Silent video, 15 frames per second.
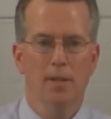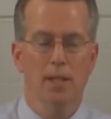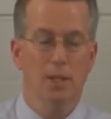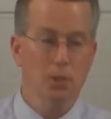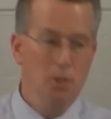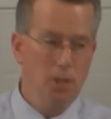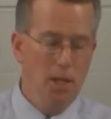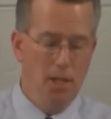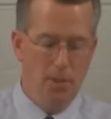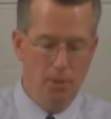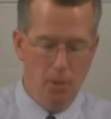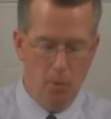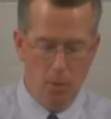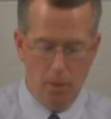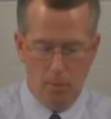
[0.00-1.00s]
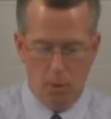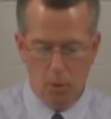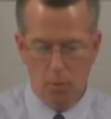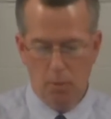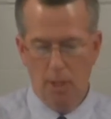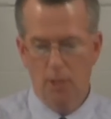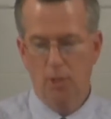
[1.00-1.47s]
his son, the one
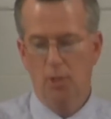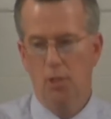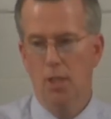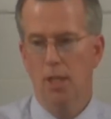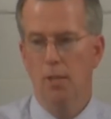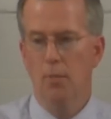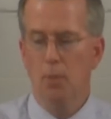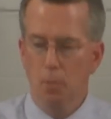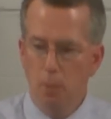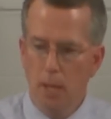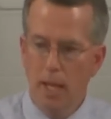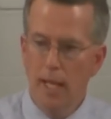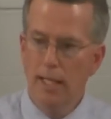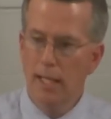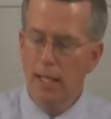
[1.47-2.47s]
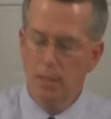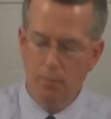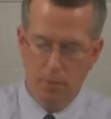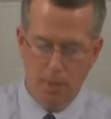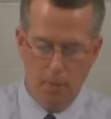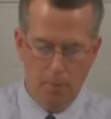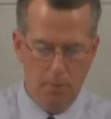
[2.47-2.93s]
most precious to him, to pay an
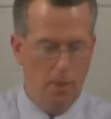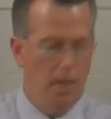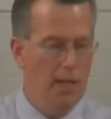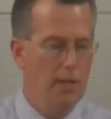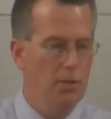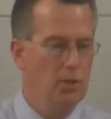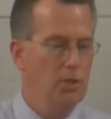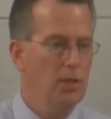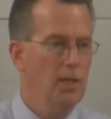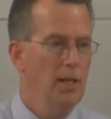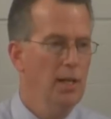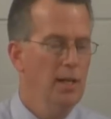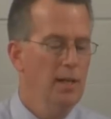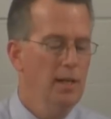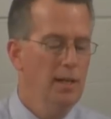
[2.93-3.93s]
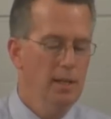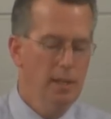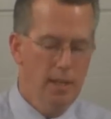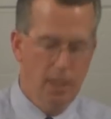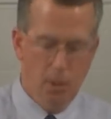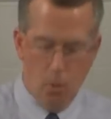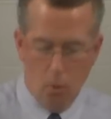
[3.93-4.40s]
infinite price
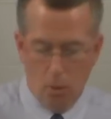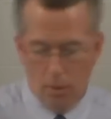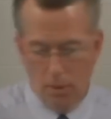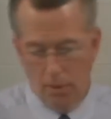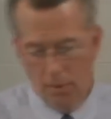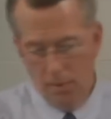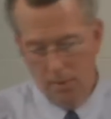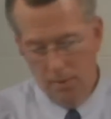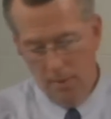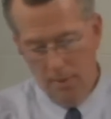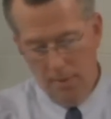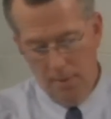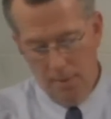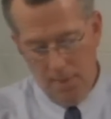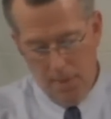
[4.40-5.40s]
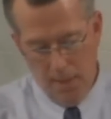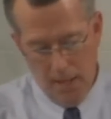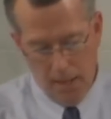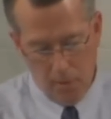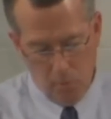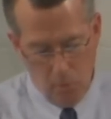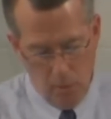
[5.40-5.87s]
in order
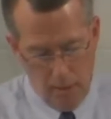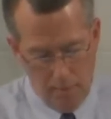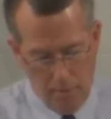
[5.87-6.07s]
that we